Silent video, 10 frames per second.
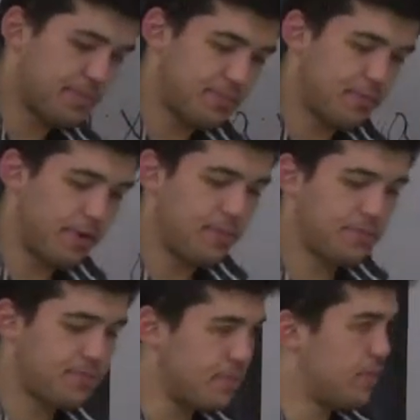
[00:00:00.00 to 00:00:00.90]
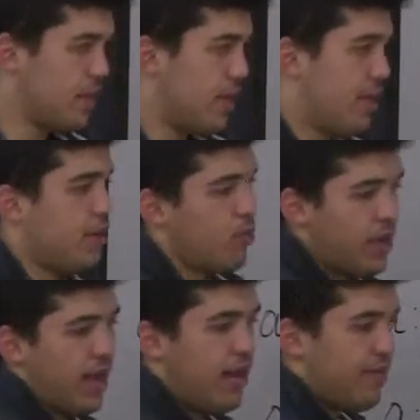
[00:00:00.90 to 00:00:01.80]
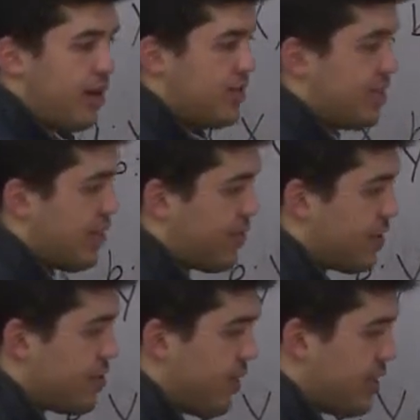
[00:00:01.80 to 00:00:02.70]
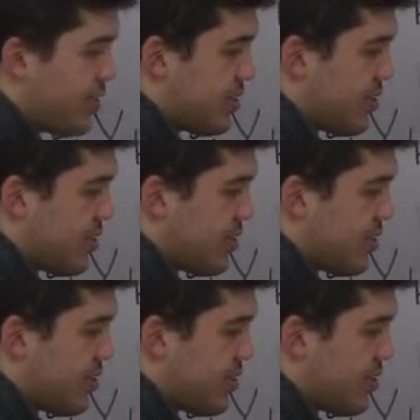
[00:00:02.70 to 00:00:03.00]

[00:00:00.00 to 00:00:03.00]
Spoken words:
Right? And then we have our set of constraints.